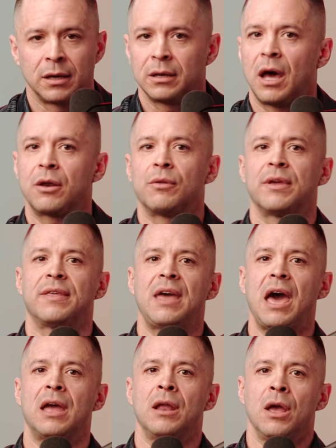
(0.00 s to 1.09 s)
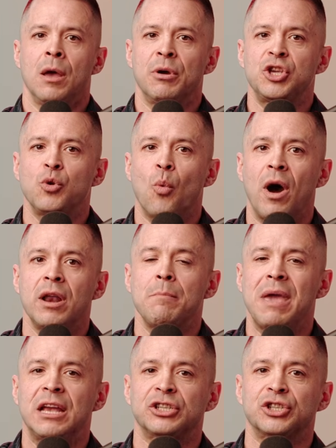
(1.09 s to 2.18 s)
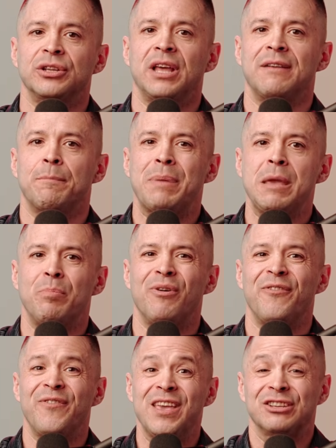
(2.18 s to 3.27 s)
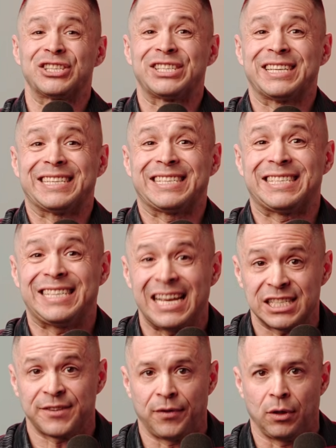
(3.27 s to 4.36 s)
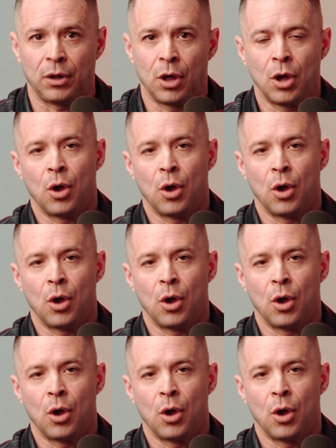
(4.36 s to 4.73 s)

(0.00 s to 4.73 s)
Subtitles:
Not only that, but you want to make sure that people feel successful